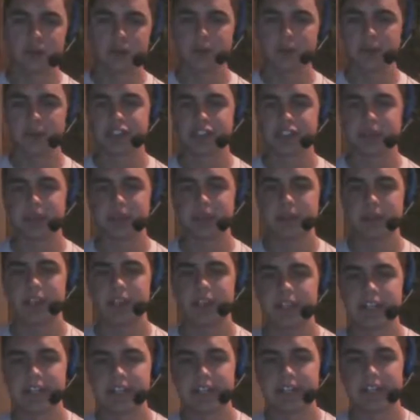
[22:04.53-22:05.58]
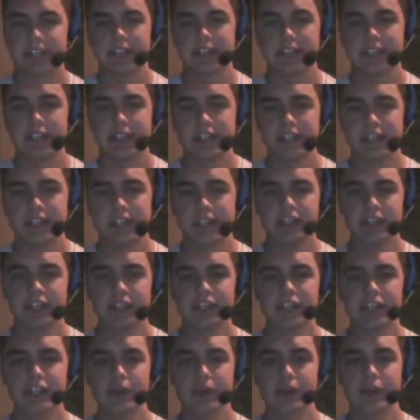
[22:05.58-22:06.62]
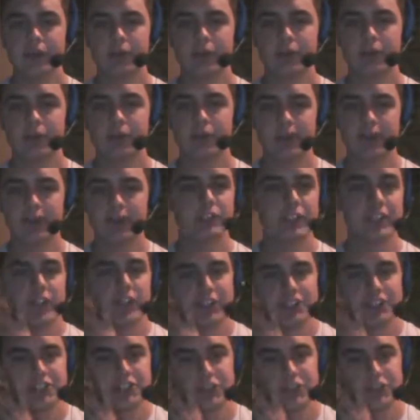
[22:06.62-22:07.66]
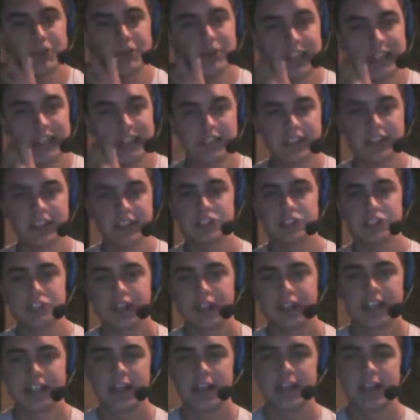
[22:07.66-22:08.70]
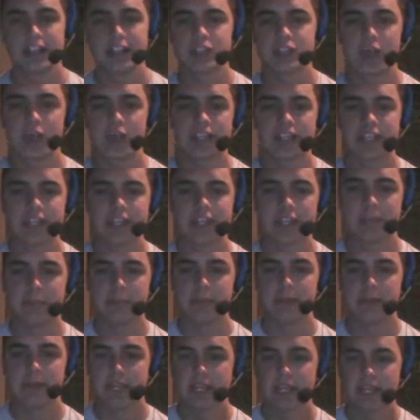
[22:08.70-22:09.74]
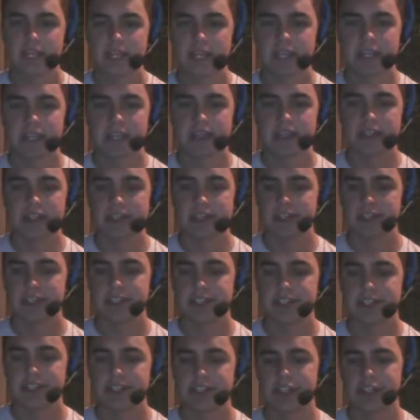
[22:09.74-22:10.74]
once somebody's elected, he's trying to unite the country right now. That's why he didn't say,